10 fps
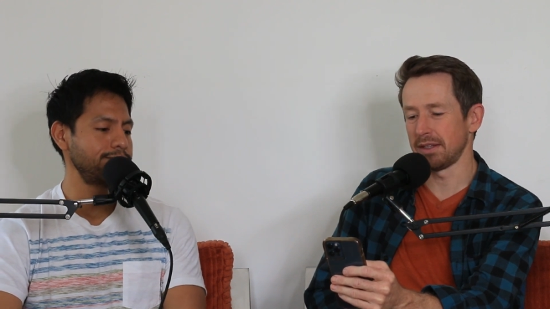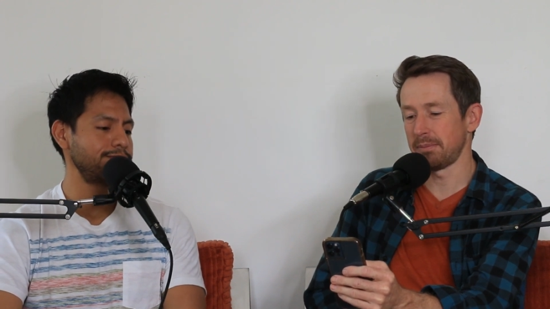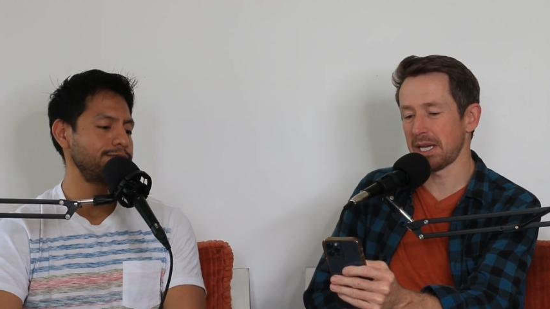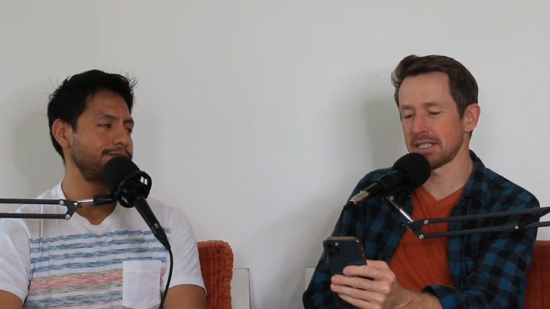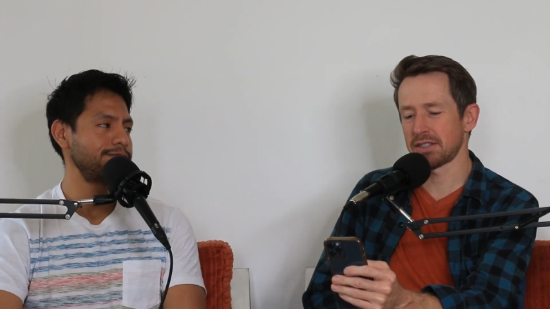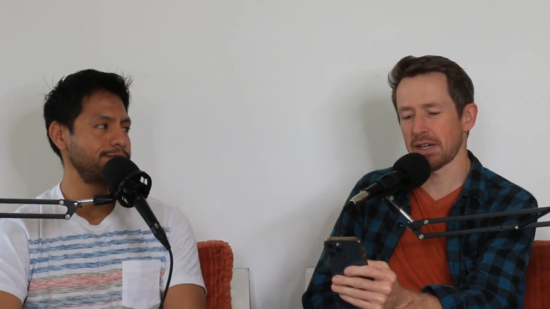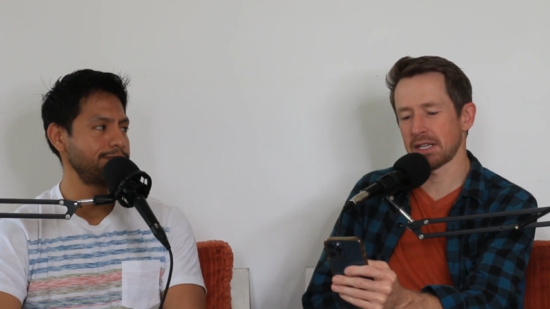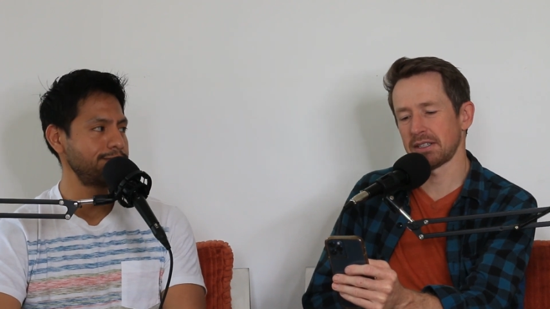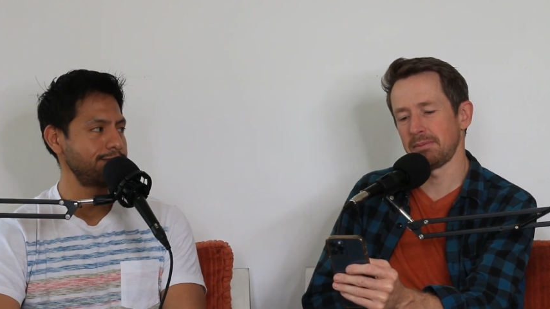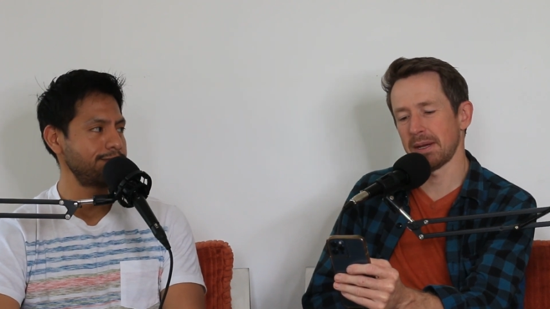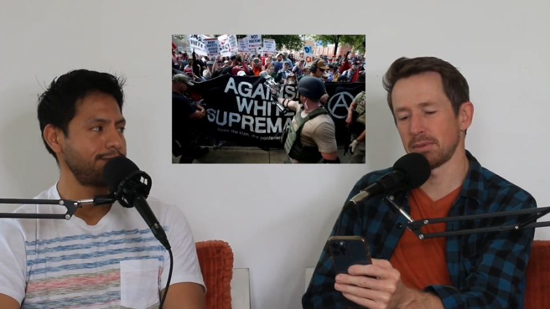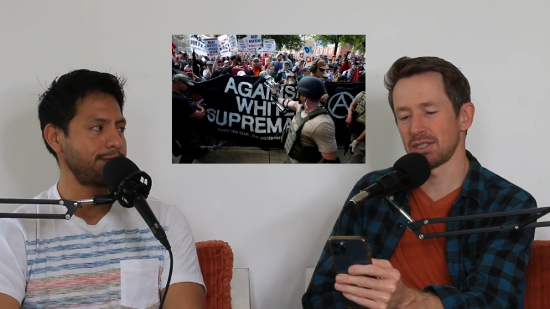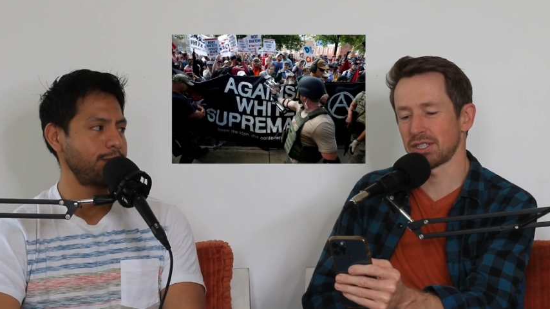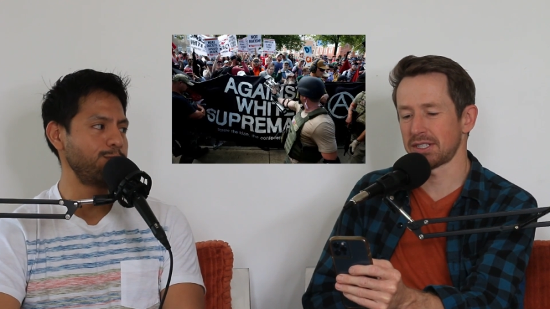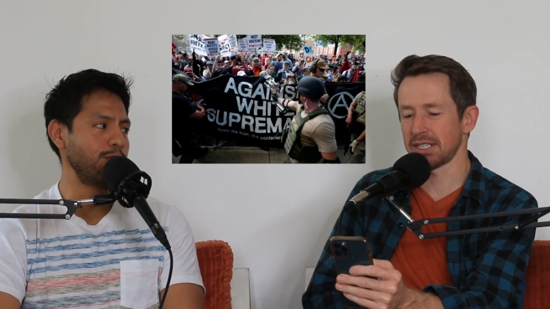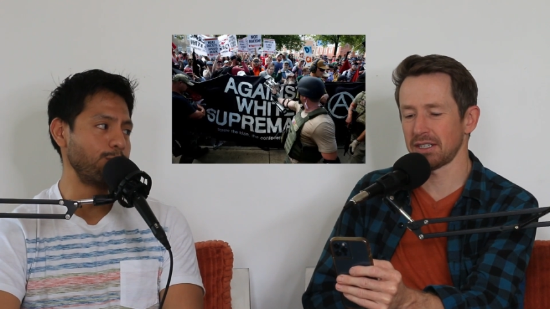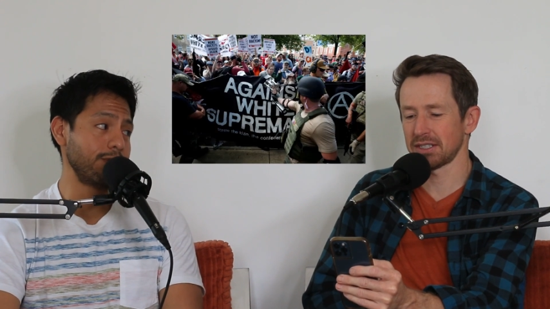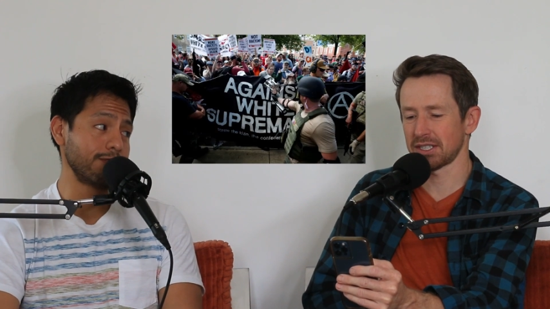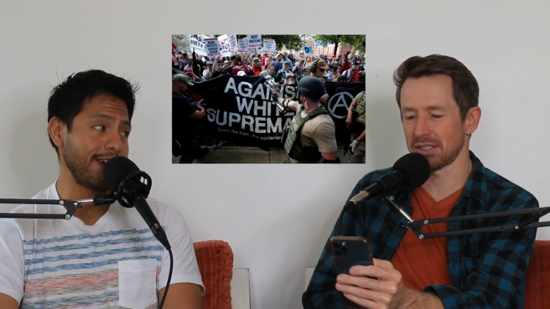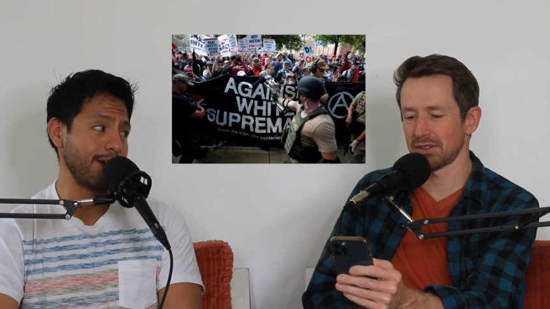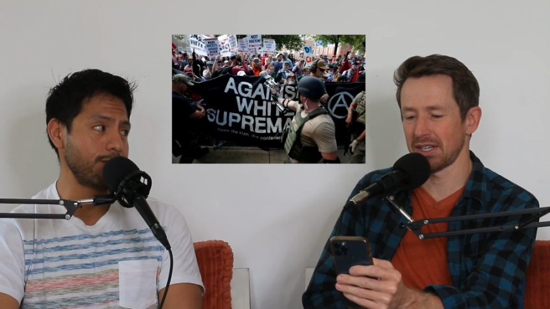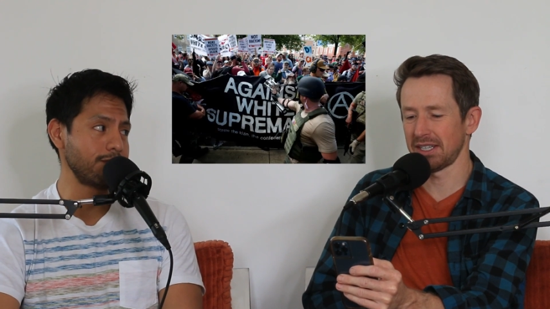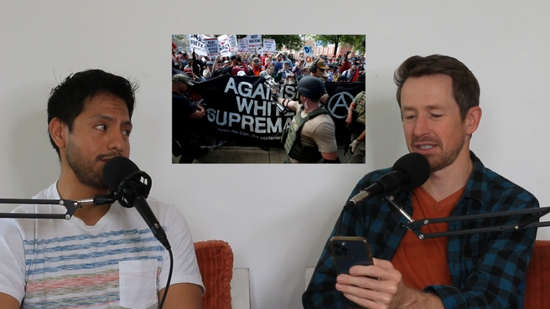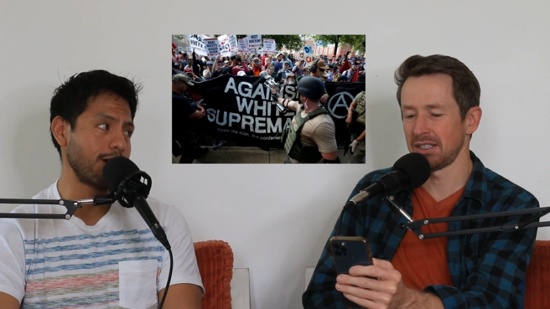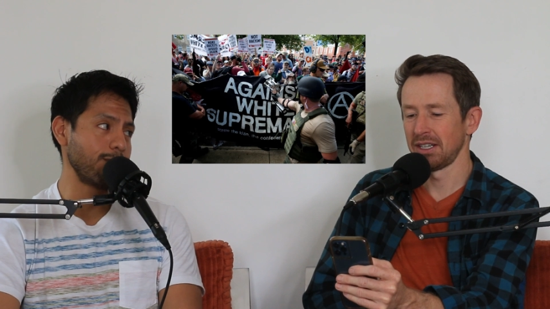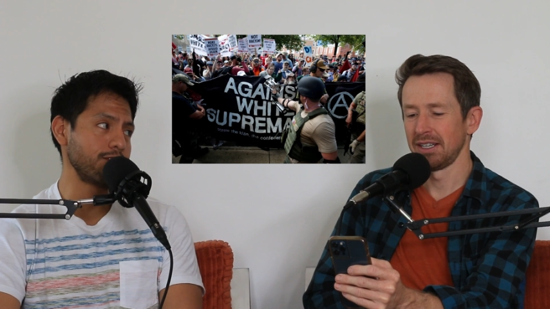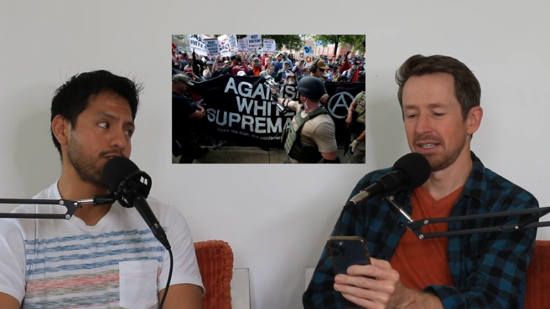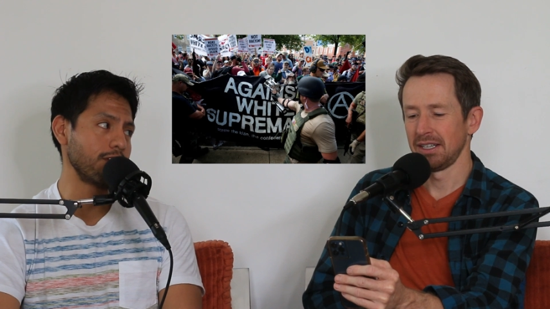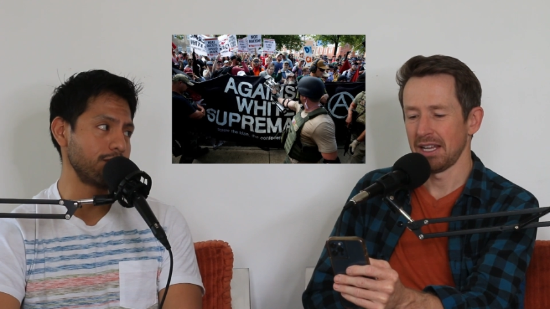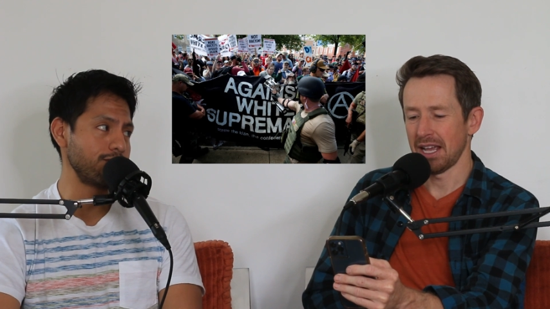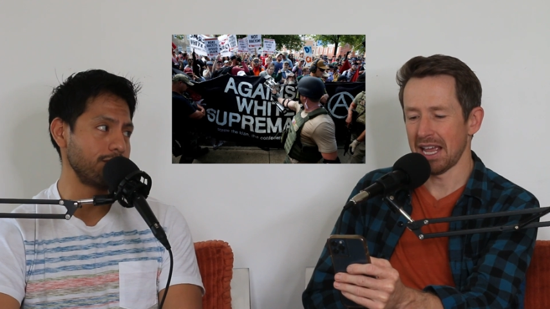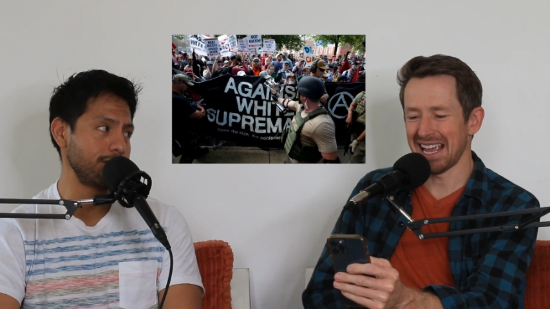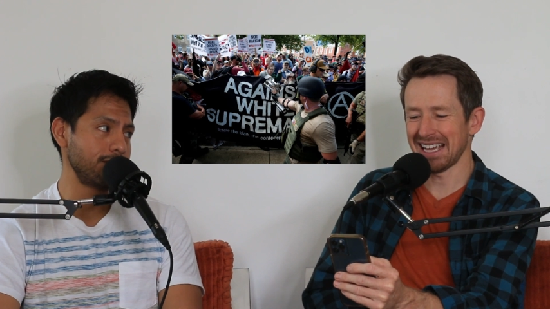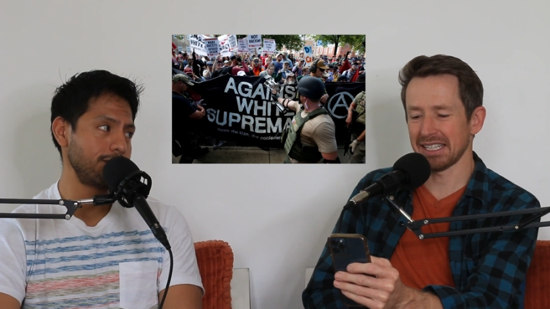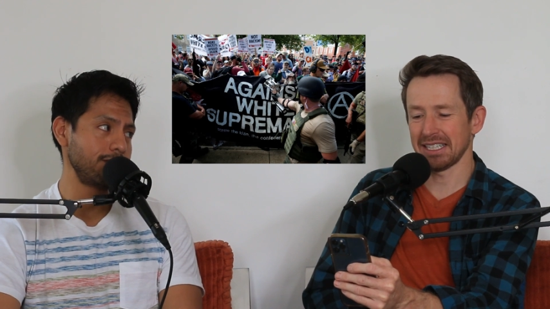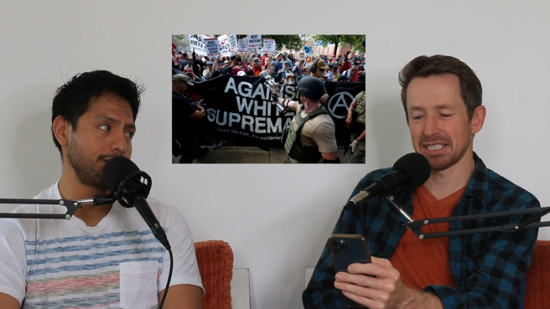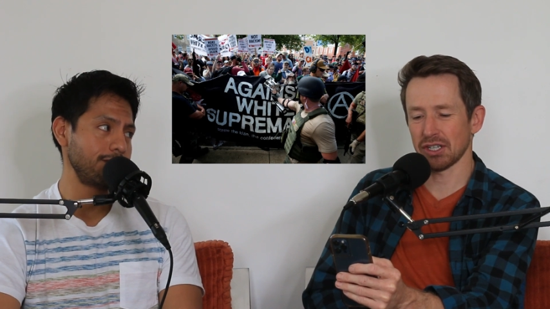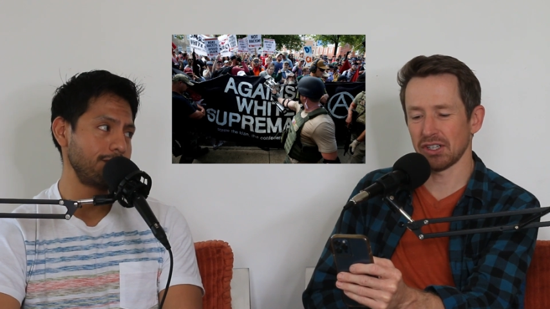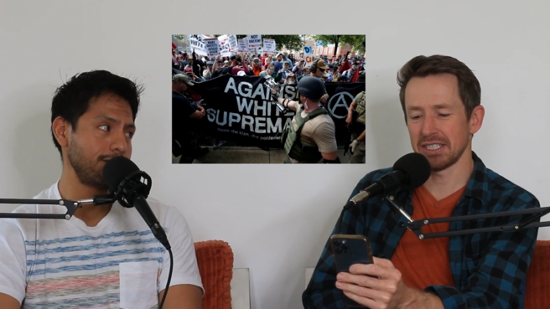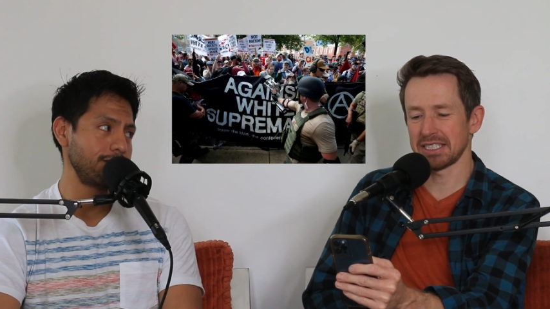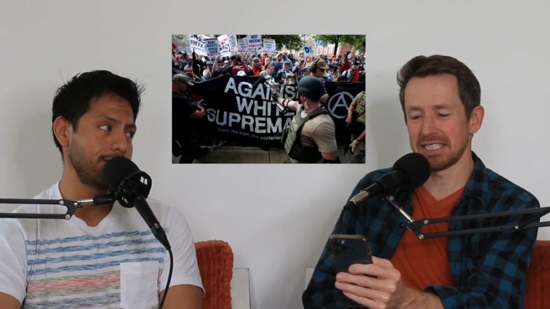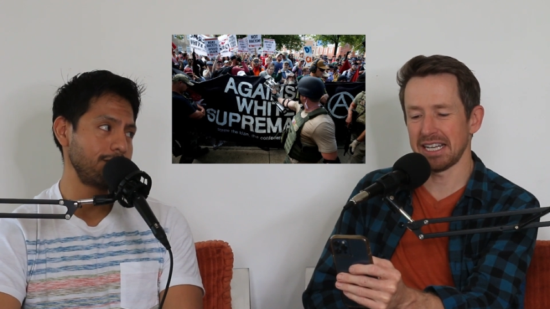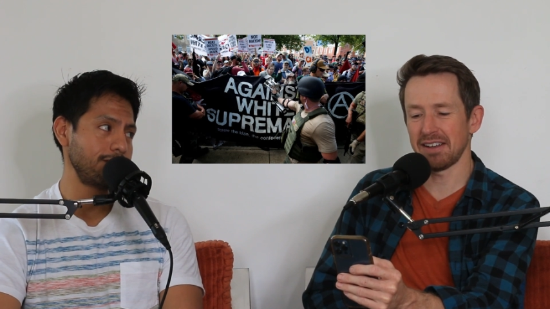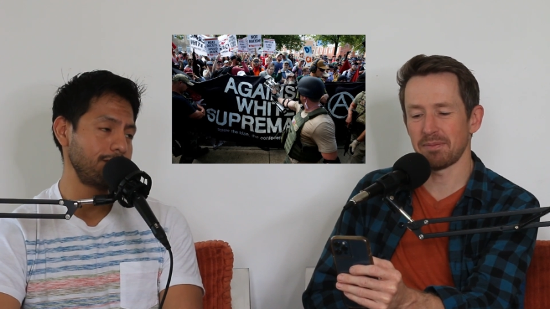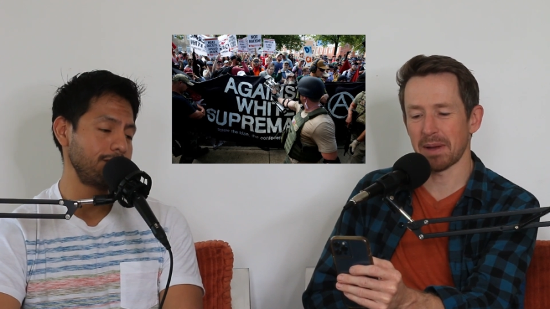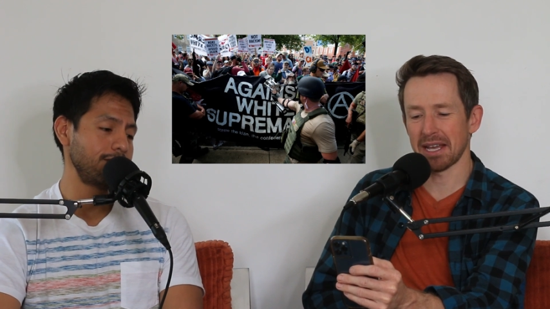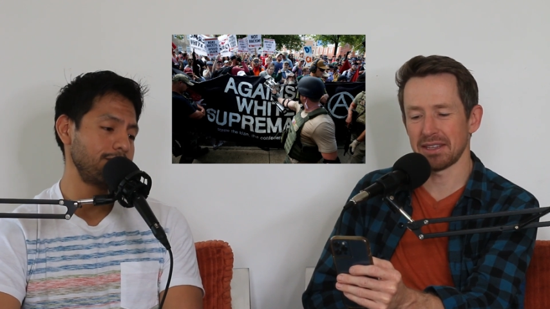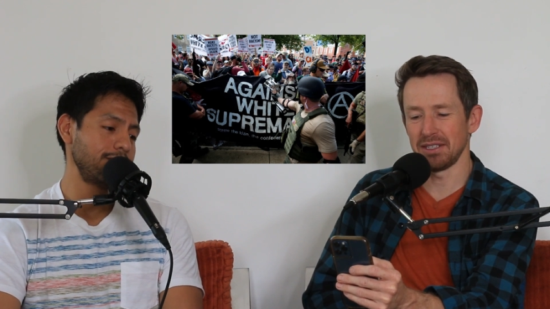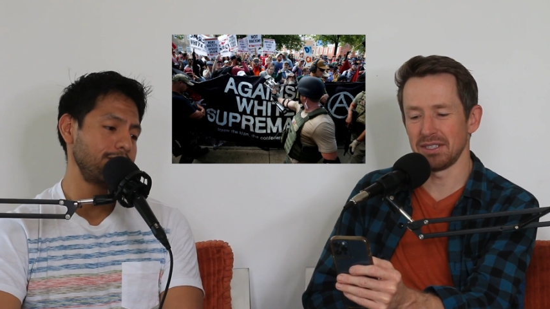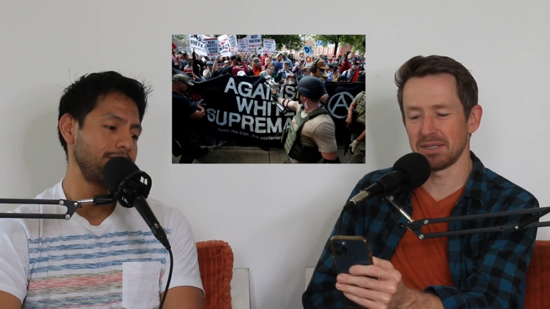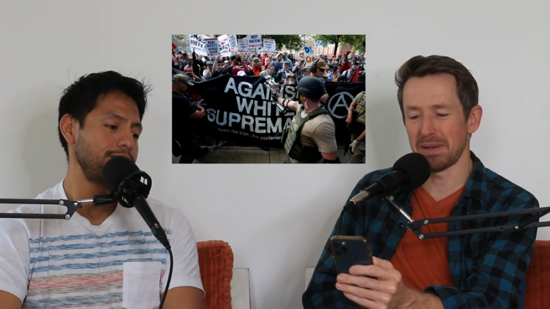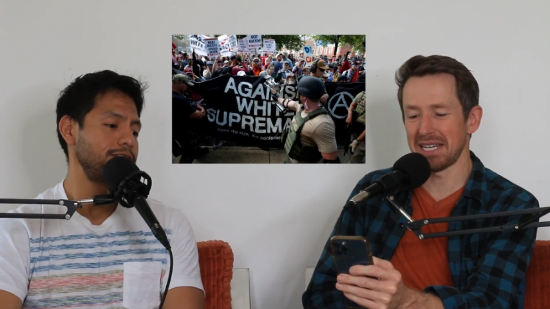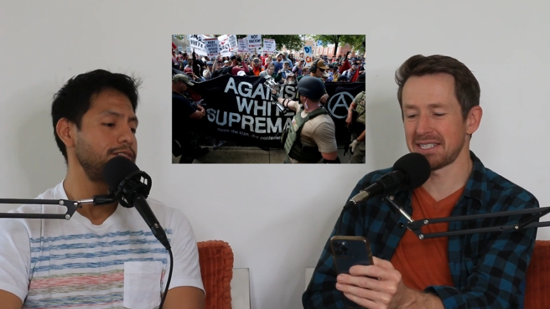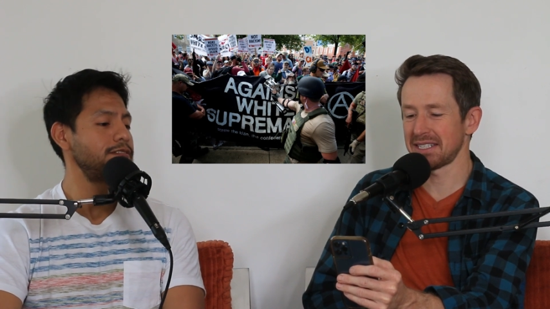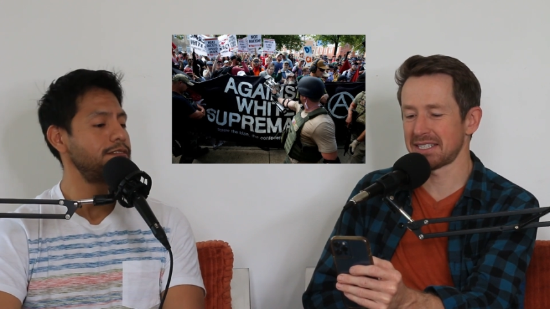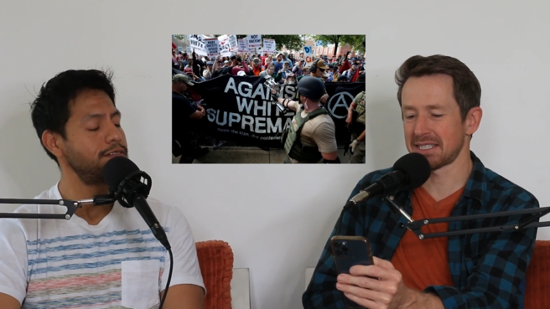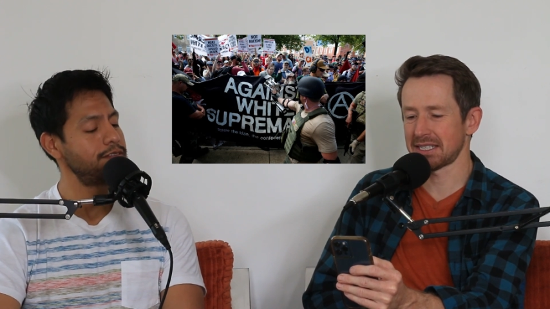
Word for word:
Speaker 1: The band's founding members are well, singer-songwriter hey, and guitarist Dave Matthews, bassist